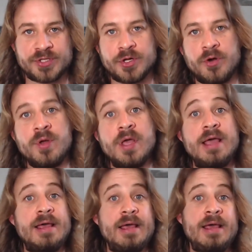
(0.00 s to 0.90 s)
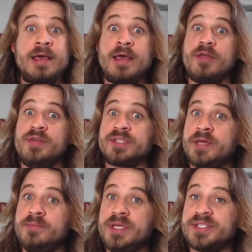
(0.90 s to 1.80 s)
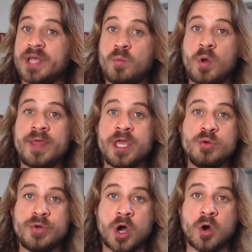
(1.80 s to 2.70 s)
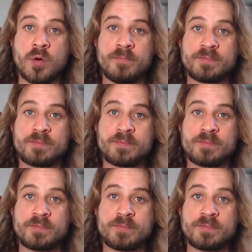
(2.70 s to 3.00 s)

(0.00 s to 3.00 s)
So this can be someone that you know.